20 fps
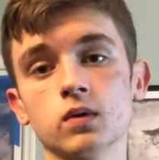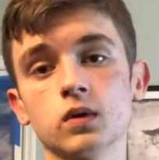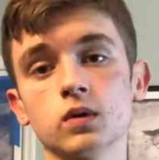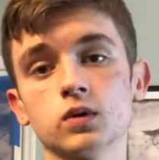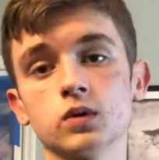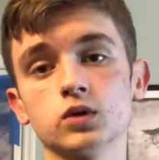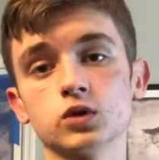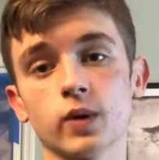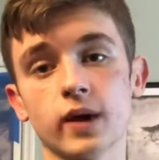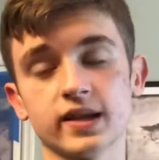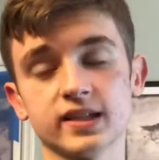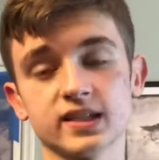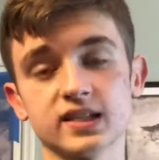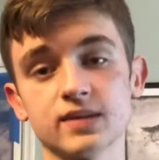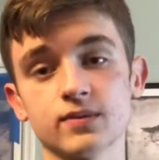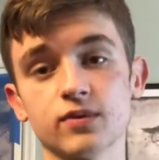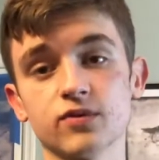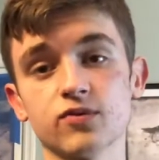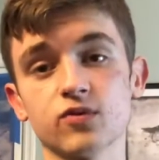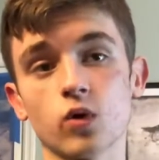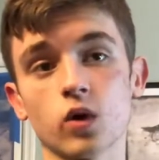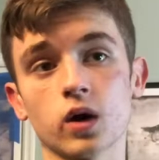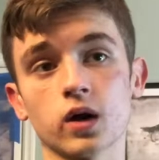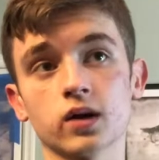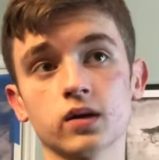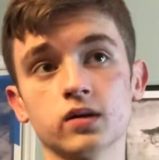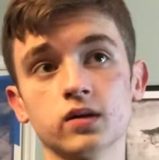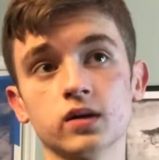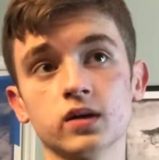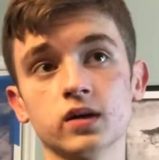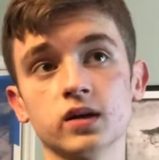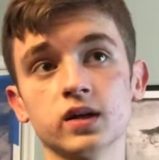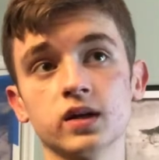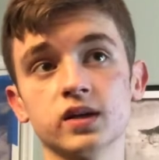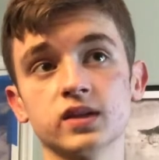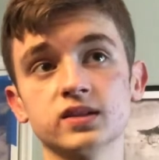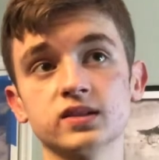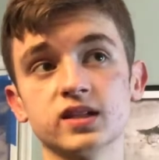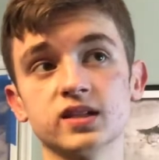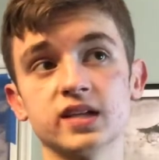So as I said before,
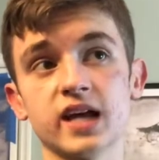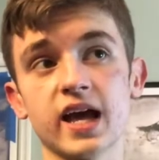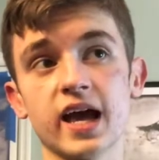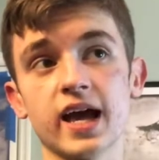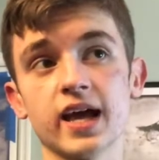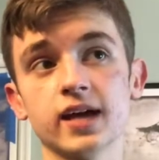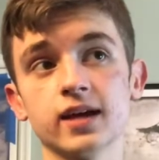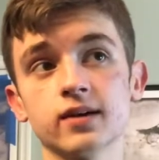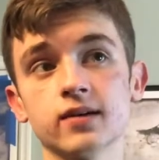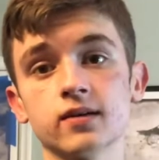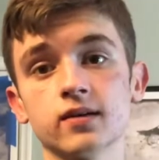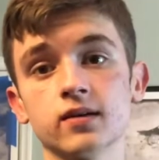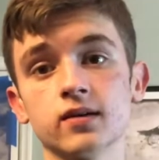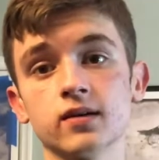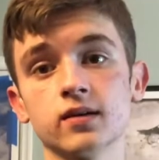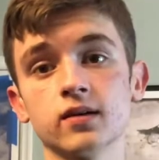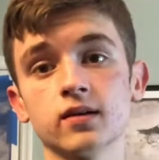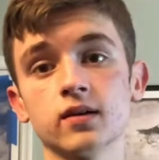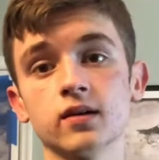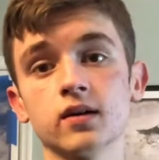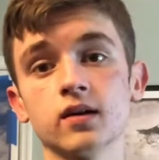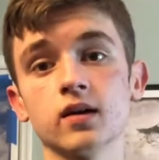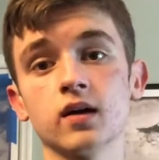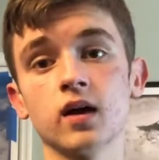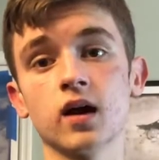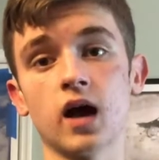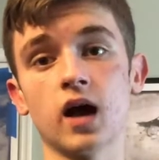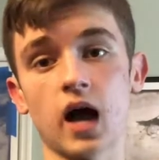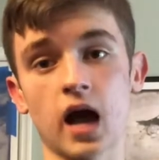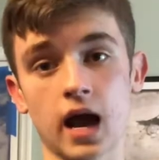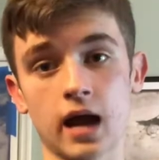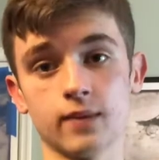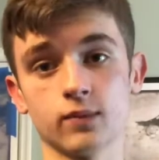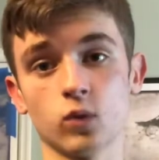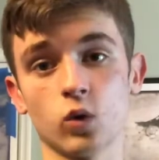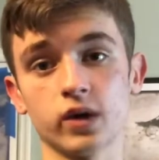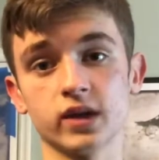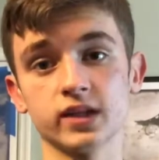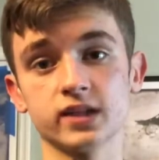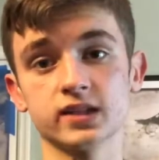today I'm
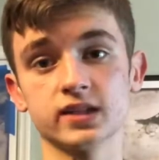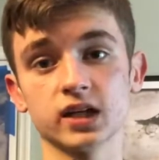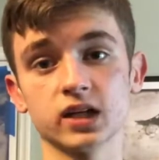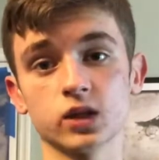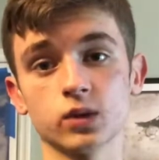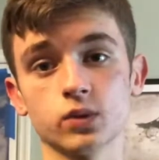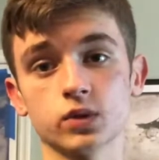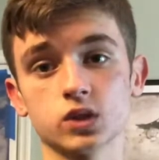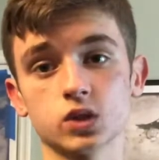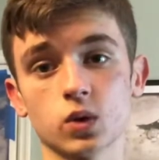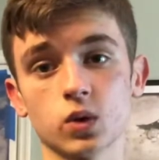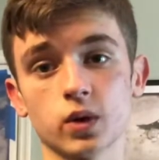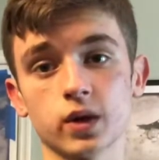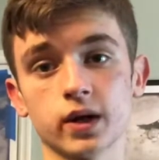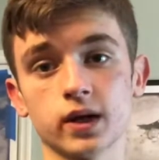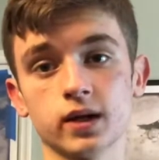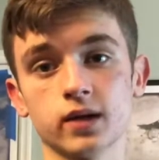going to tell you a story.